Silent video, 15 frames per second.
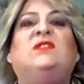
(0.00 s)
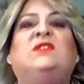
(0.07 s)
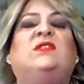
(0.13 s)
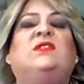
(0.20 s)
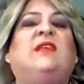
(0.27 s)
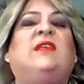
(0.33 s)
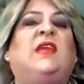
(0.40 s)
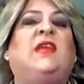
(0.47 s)

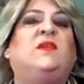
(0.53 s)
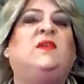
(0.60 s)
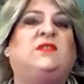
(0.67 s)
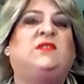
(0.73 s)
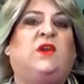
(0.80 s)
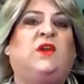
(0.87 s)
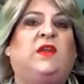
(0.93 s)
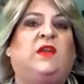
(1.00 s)
To get you
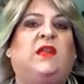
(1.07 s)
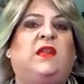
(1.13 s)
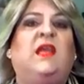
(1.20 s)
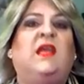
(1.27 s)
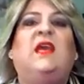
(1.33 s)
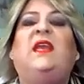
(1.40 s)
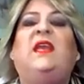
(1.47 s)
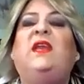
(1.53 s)
started,
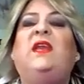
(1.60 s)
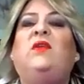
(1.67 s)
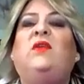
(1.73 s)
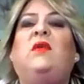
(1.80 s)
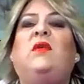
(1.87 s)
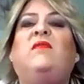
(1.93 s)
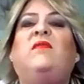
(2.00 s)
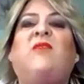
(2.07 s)
here
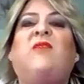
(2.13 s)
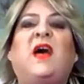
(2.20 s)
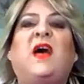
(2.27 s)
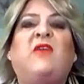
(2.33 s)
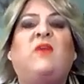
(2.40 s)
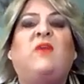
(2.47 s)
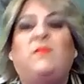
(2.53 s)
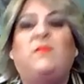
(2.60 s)
are
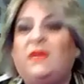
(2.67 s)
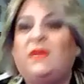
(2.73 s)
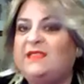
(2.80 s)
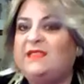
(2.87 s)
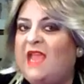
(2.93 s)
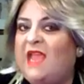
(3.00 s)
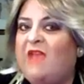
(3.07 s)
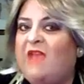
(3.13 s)
5
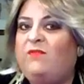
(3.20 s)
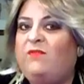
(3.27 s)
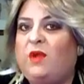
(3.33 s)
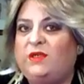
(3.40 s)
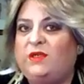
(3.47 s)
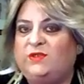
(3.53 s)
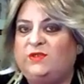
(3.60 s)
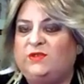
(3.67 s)
must-have bar
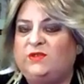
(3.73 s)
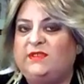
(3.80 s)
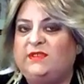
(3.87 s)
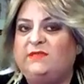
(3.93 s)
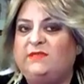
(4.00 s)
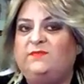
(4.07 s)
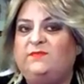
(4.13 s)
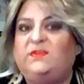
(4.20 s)
tools,
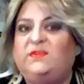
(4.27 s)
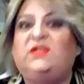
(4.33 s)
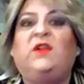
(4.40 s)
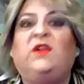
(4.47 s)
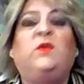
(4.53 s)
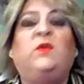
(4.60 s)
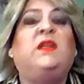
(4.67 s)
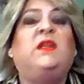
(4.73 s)

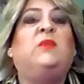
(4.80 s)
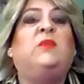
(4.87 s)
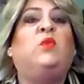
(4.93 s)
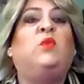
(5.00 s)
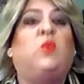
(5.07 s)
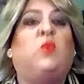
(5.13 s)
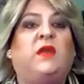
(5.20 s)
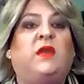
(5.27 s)
starting with number
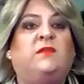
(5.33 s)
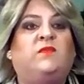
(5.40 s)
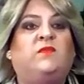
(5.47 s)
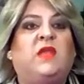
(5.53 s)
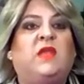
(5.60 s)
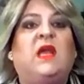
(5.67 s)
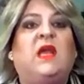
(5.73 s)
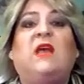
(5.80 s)
1,
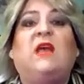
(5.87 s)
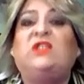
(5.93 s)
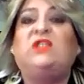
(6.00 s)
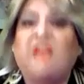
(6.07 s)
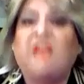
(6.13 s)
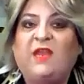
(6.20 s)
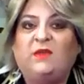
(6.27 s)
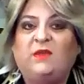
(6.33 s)
a
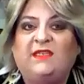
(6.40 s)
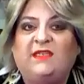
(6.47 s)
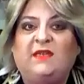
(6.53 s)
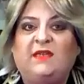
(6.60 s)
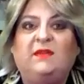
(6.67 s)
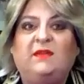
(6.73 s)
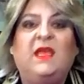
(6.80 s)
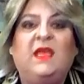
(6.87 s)
shaker
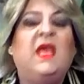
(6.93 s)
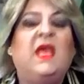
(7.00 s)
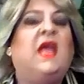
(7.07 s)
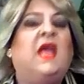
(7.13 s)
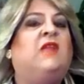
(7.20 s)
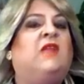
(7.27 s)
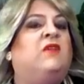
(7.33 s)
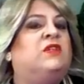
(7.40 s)
tin.
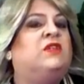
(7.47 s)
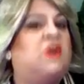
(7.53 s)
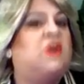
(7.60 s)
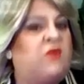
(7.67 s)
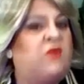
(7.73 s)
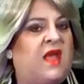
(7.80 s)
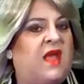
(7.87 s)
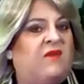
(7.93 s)
And if you don't
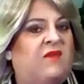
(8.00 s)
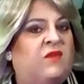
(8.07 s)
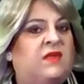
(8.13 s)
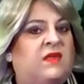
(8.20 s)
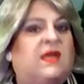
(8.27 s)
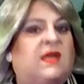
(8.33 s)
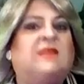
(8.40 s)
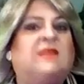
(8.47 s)
have
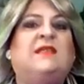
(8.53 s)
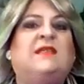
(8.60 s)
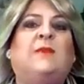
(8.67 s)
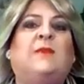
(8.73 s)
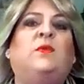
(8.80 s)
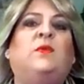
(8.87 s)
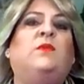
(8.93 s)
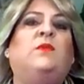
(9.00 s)
one, a
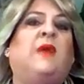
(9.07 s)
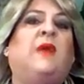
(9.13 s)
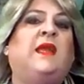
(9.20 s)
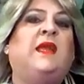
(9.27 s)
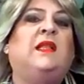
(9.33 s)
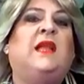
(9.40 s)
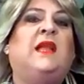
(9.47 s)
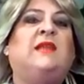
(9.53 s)
tempered pint
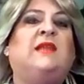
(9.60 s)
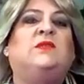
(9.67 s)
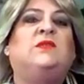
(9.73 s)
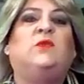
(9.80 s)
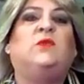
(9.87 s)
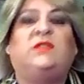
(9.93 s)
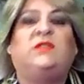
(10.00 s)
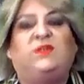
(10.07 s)
glass
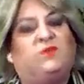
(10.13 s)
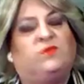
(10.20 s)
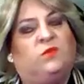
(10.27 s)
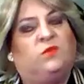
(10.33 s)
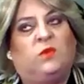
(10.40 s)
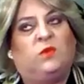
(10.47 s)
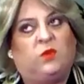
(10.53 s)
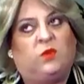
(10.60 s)
or 2
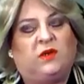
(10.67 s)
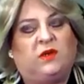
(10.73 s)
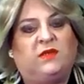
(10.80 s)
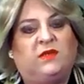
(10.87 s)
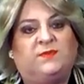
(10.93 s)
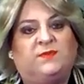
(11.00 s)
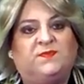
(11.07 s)
will work.